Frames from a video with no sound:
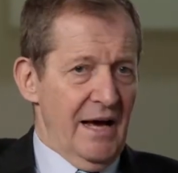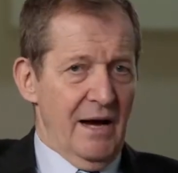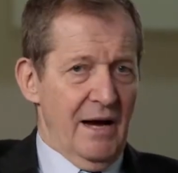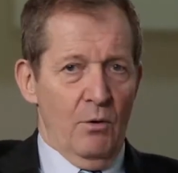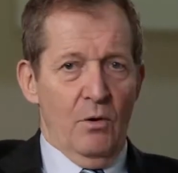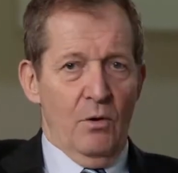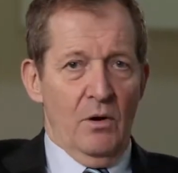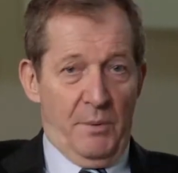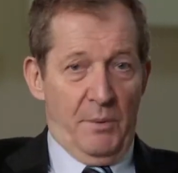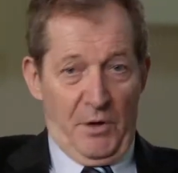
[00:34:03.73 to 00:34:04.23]

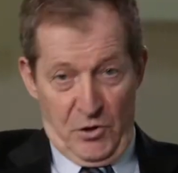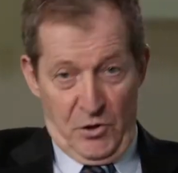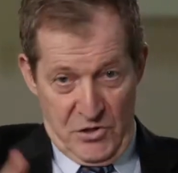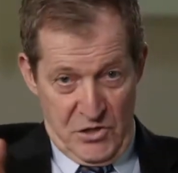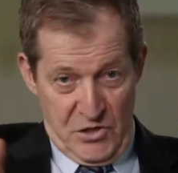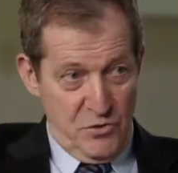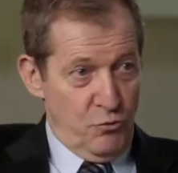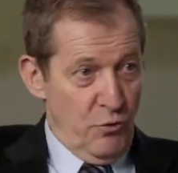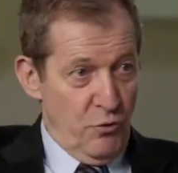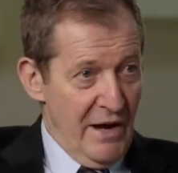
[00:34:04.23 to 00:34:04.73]
Now, because
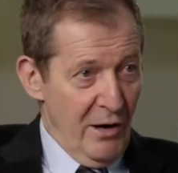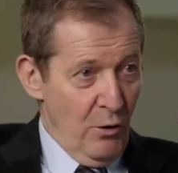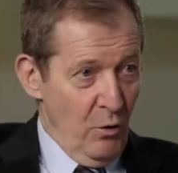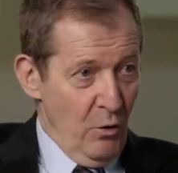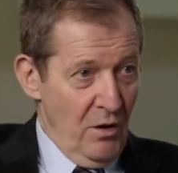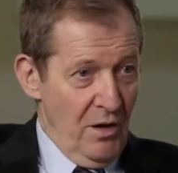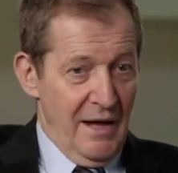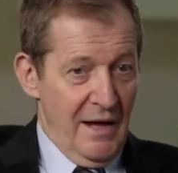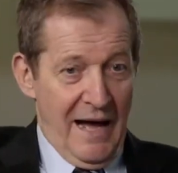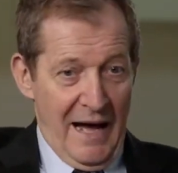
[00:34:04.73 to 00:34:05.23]
it's
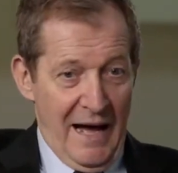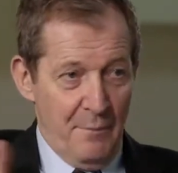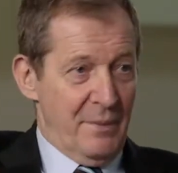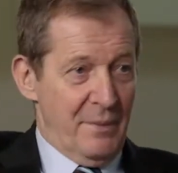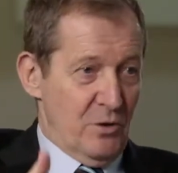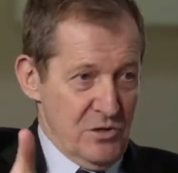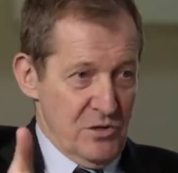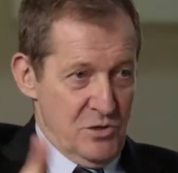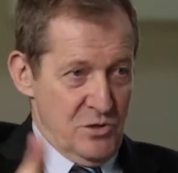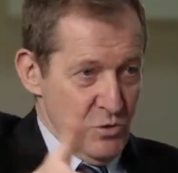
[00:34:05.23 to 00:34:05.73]
real, and
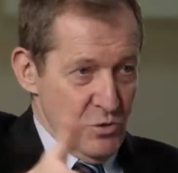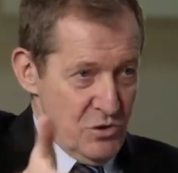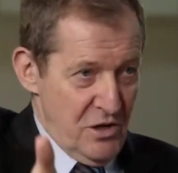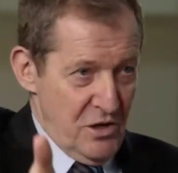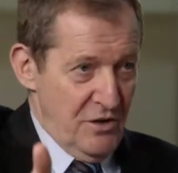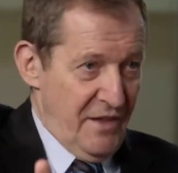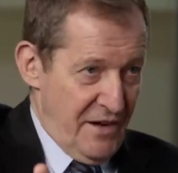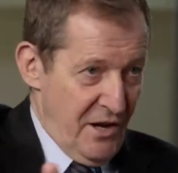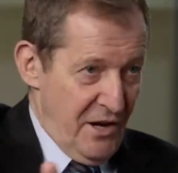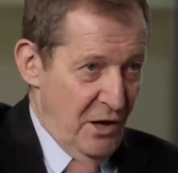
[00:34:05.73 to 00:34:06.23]
because
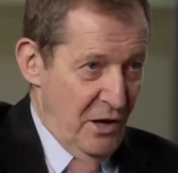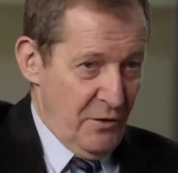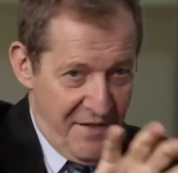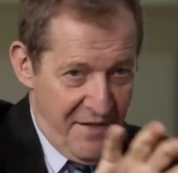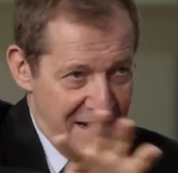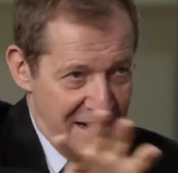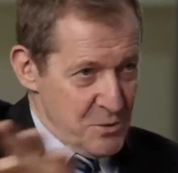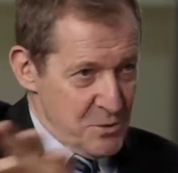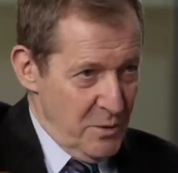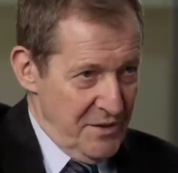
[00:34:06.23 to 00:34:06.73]
also they know that
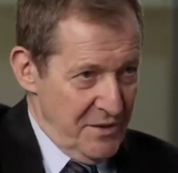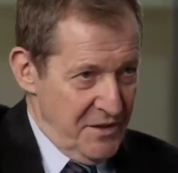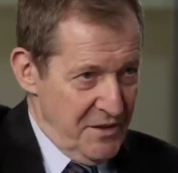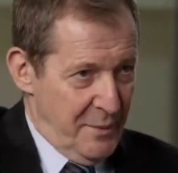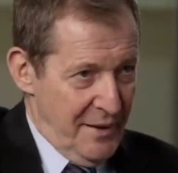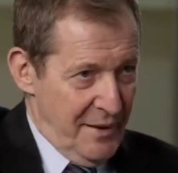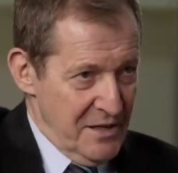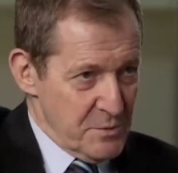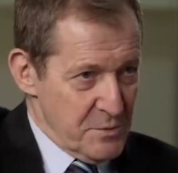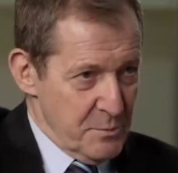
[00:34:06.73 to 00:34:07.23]
that's where the
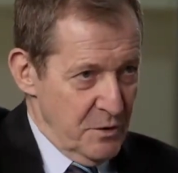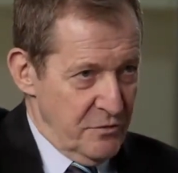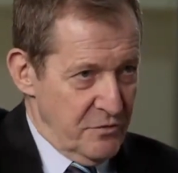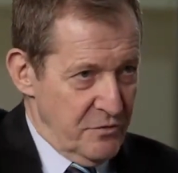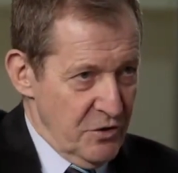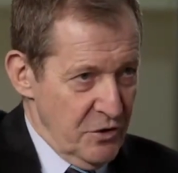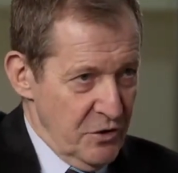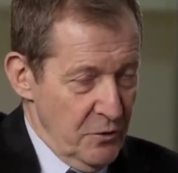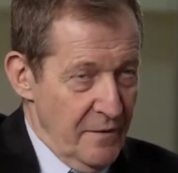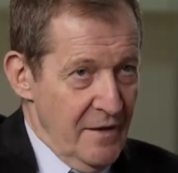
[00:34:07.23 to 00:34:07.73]
debates move
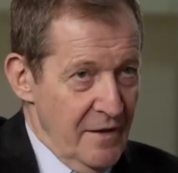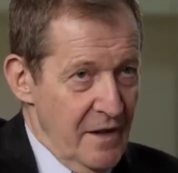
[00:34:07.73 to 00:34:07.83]
to.